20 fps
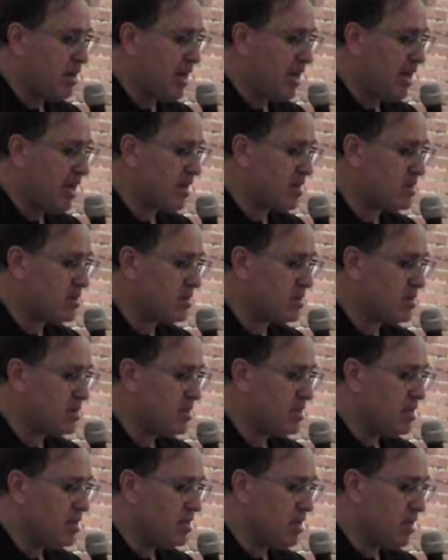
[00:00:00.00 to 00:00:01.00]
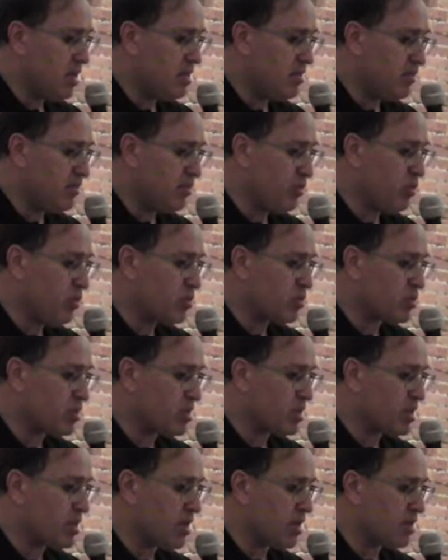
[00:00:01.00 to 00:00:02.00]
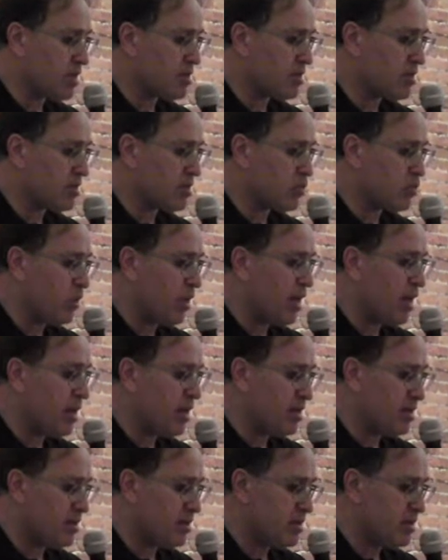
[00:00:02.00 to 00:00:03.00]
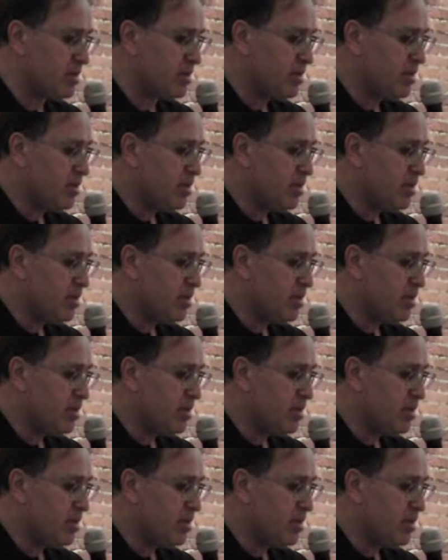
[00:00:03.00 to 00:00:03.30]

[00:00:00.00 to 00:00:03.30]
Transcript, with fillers: past and future intertwined,